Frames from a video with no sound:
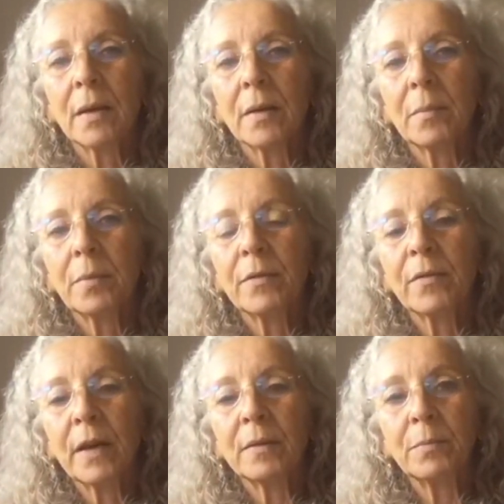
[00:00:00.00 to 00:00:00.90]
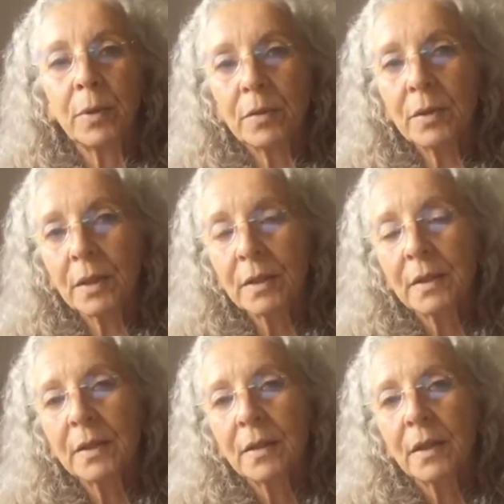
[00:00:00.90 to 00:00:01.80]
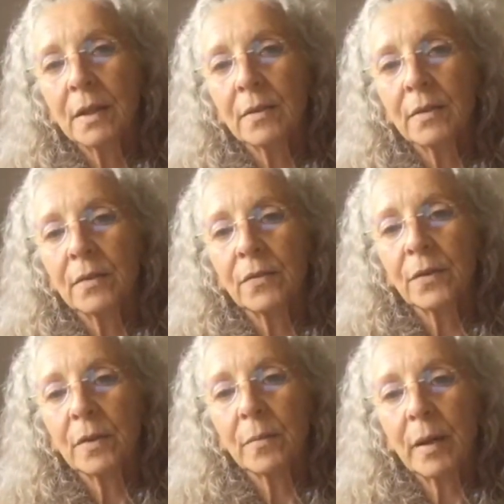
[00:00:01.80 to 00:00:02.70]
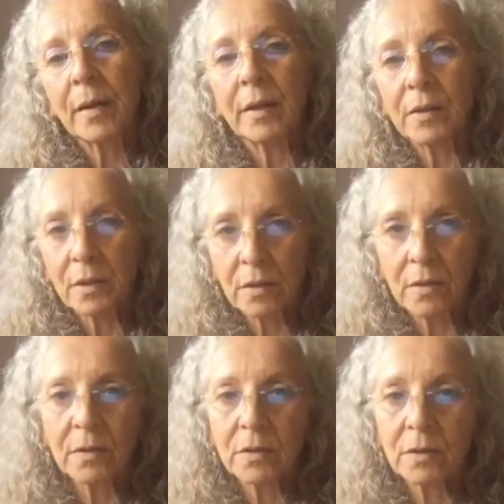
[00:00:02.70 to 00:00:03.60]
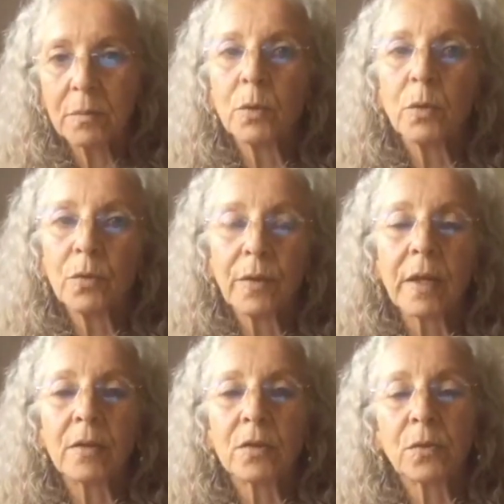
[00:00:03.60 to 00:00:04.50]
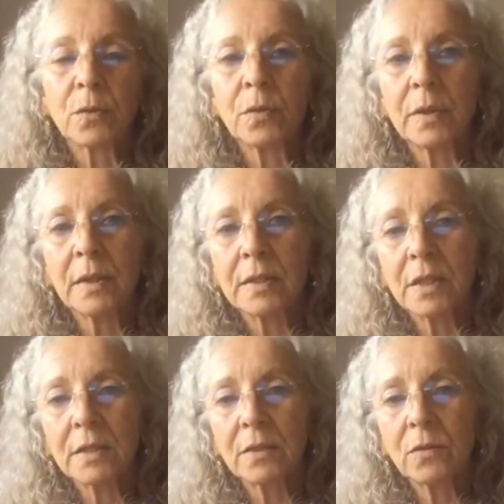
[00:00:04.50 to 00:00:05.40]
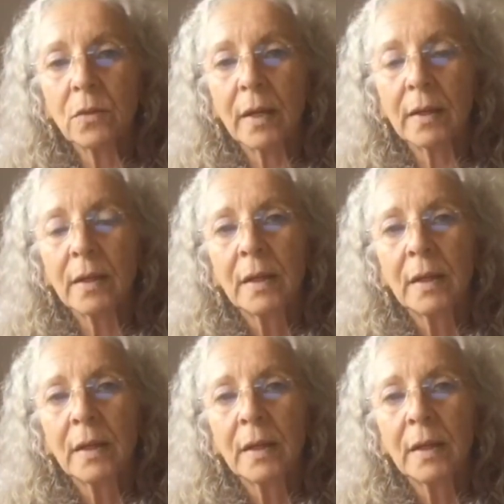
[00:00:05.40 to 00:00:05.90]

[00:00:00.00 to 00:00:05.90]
provide bulk for the body to move things through the digestive tract,